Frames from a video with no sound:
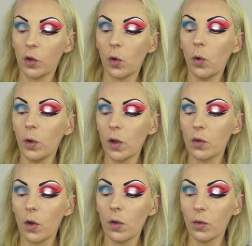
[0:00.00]
it cooler
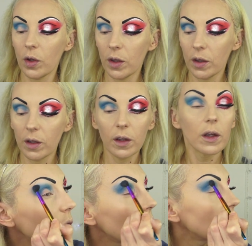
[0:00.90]
toned?
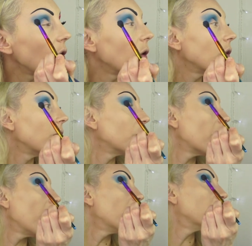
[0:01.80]
Cooler toned than what
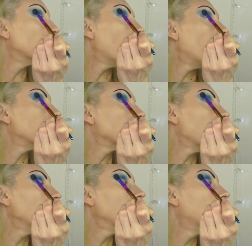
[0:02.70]
I have in my eyes
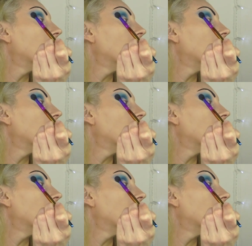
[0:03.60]
now?